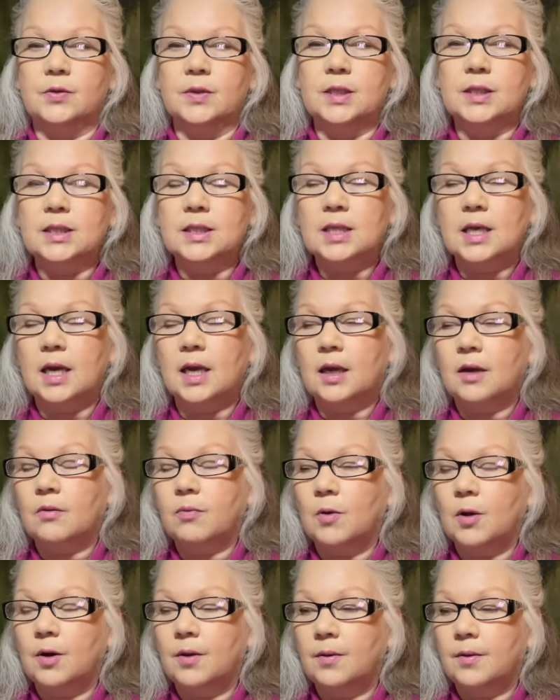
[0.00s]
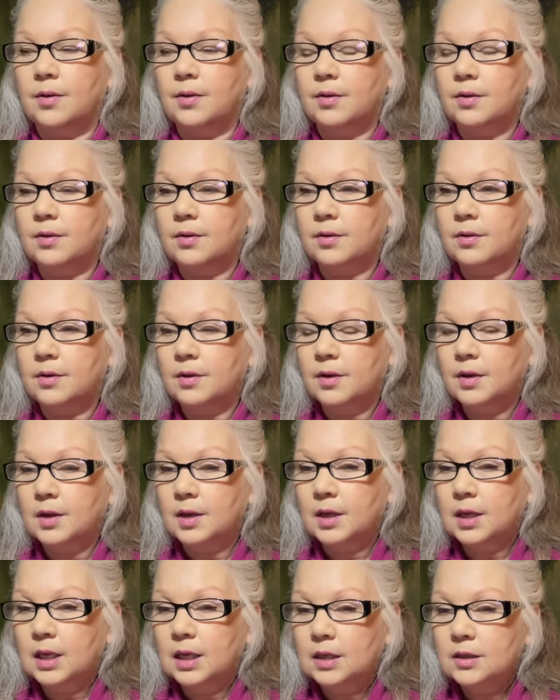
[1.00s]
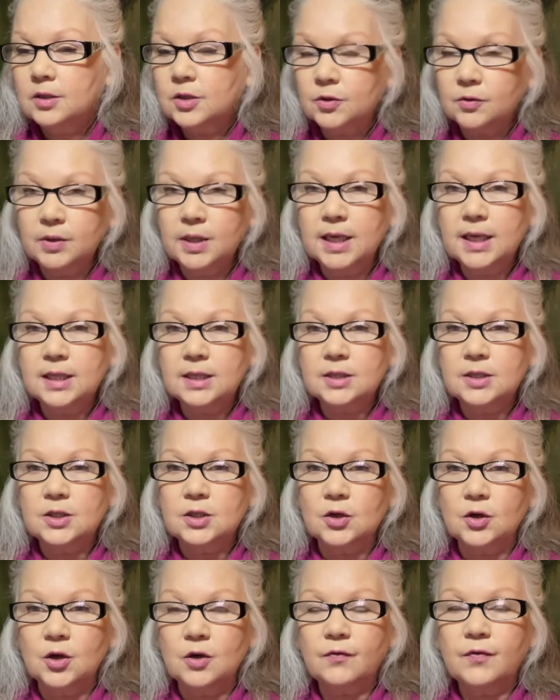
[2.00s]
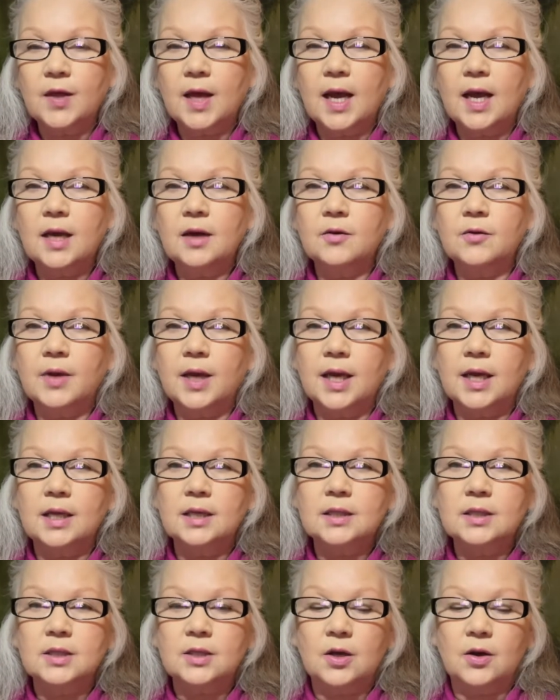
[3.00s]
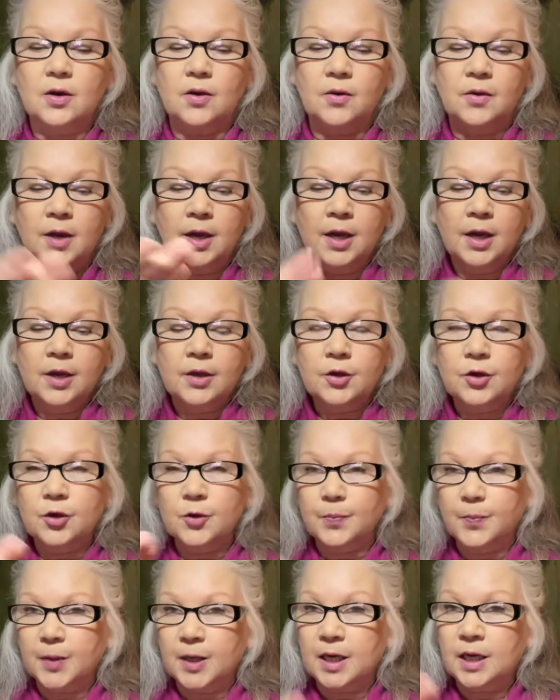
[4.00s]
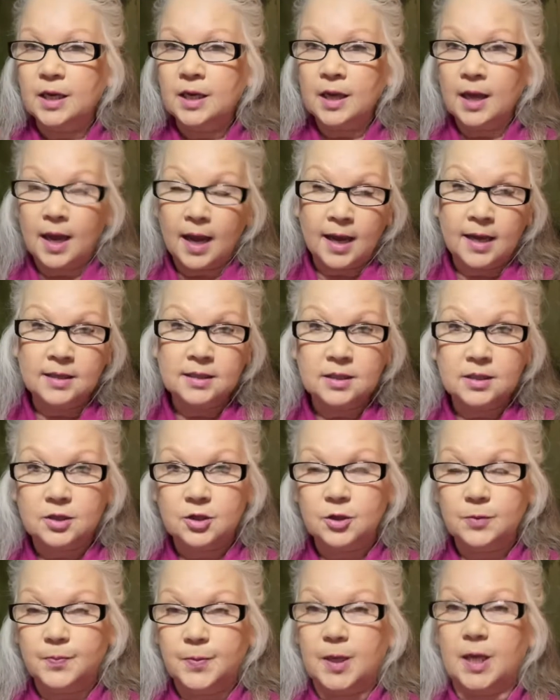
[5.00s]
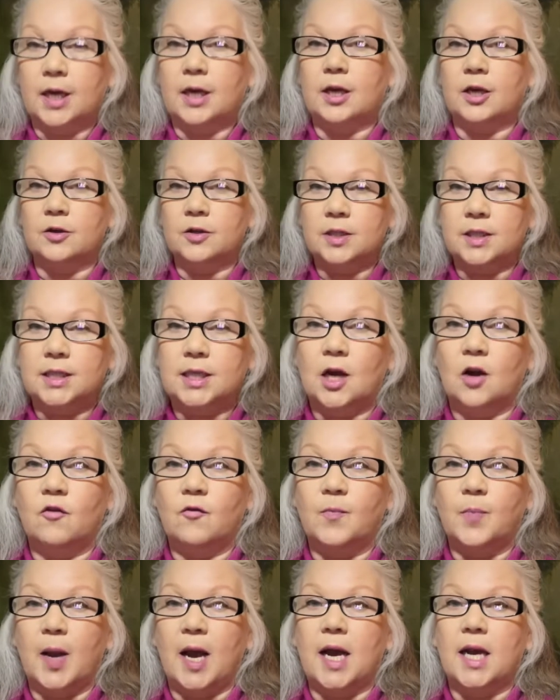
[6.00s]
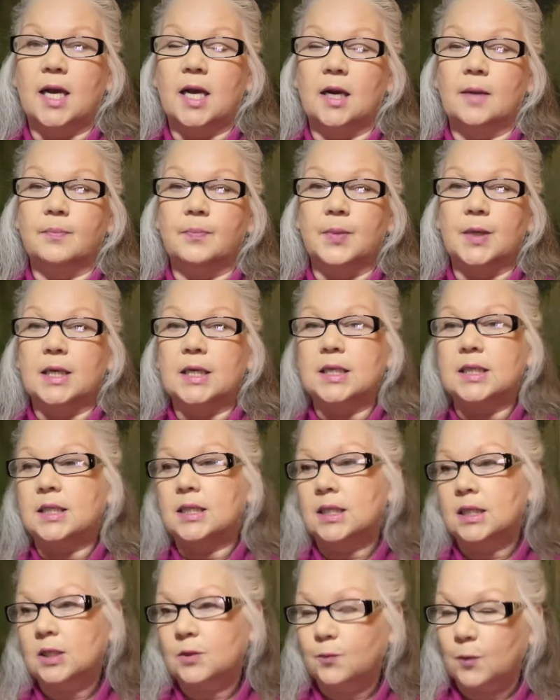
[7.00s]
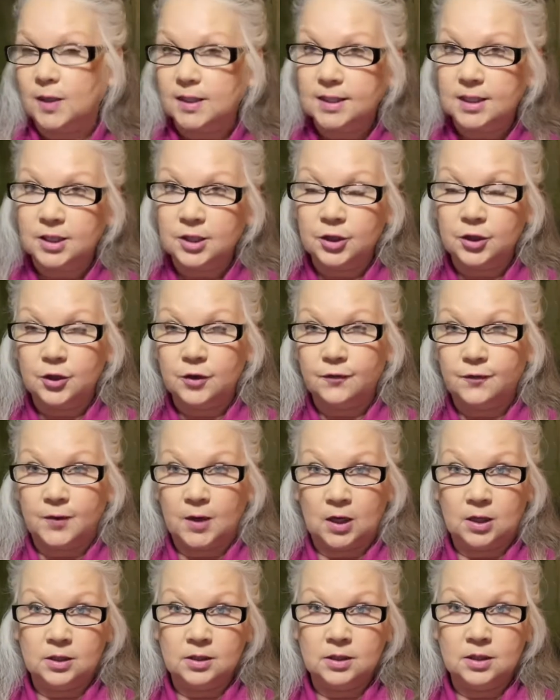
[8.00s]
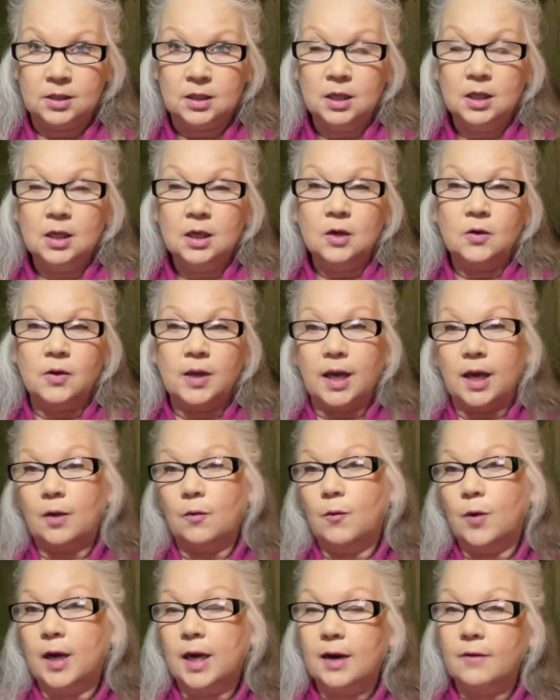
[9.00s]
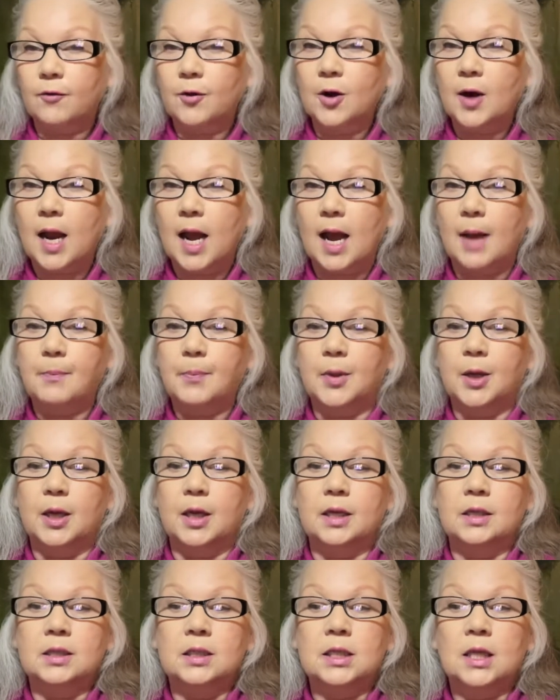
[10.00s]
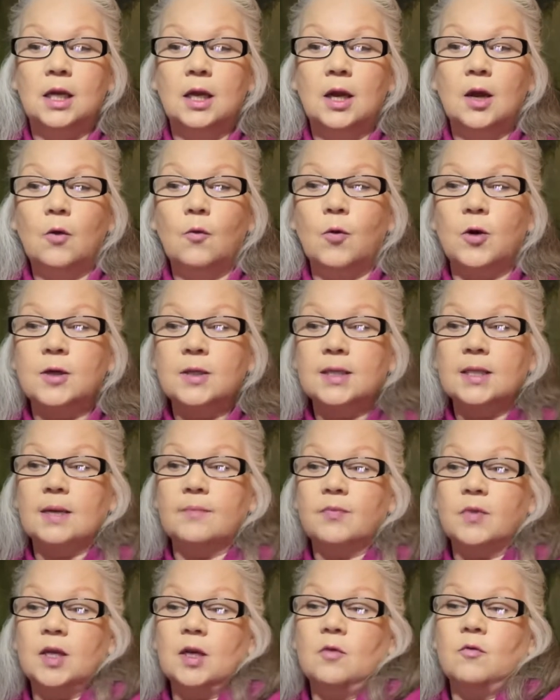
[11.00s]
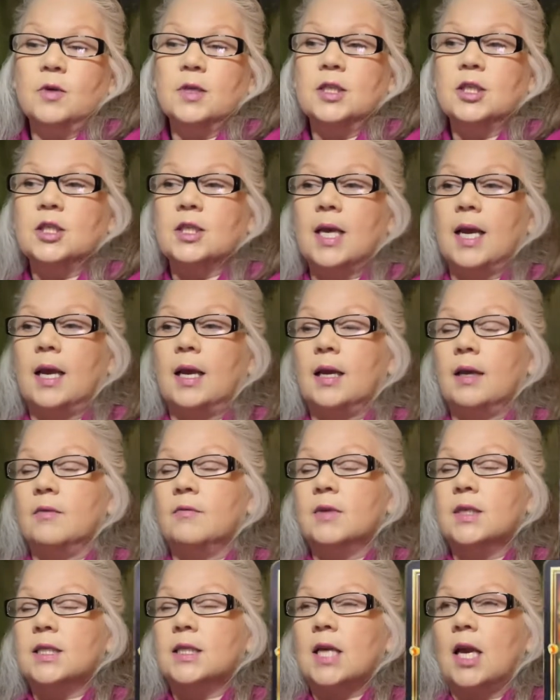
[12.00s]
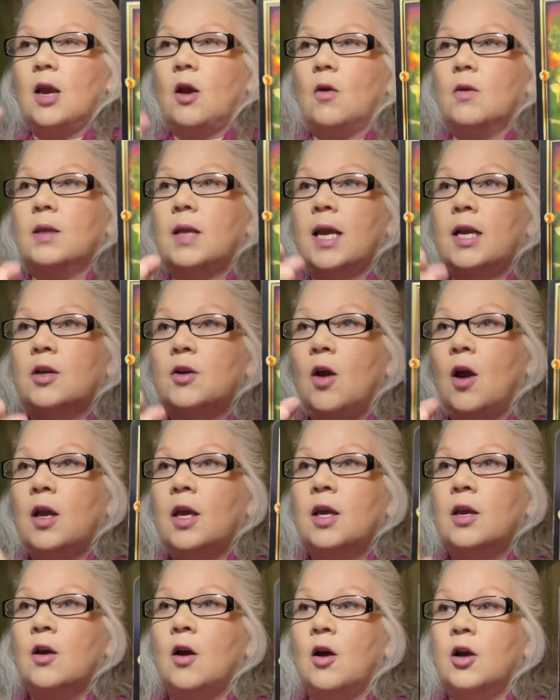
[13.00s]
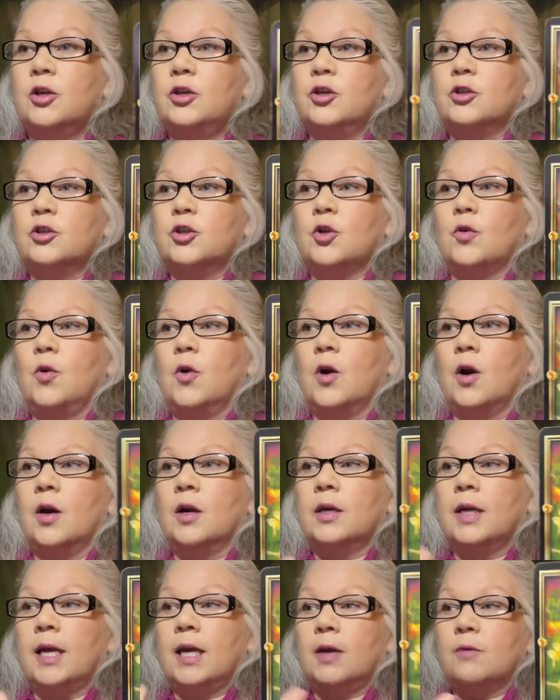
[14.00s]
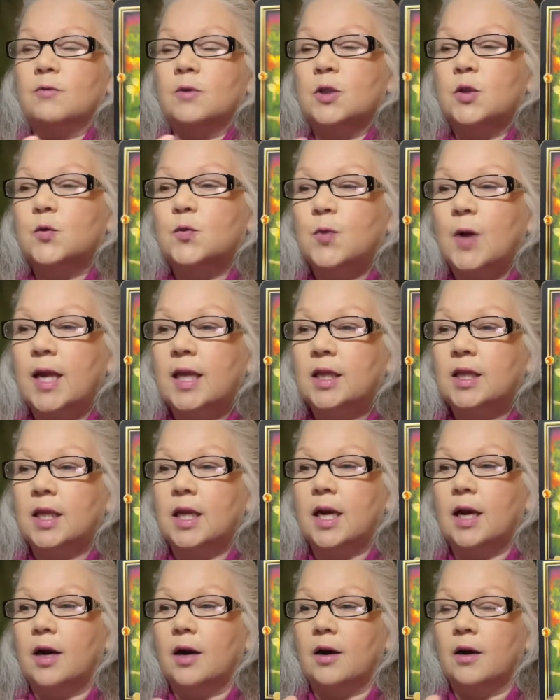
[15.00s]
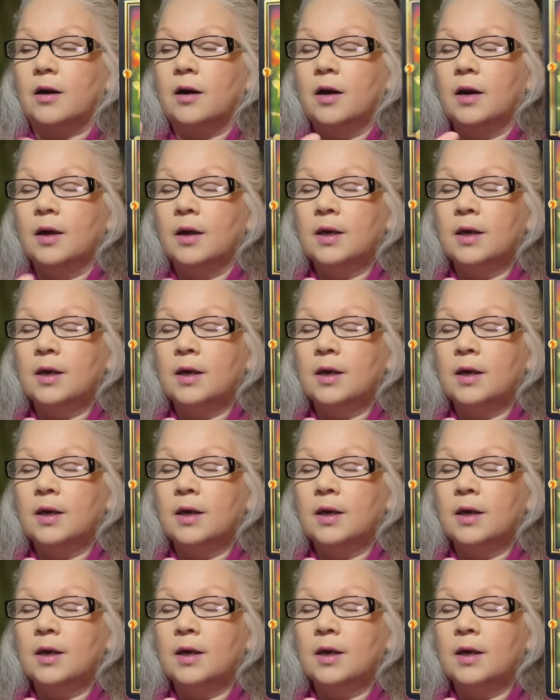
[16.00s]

It's like, well, don't I deserve that? Okay, so you're being asked to pick yourself back up because this wasn't your fault, okay? Whatever happened where something was like, it was like knocking on your door, like it was right there.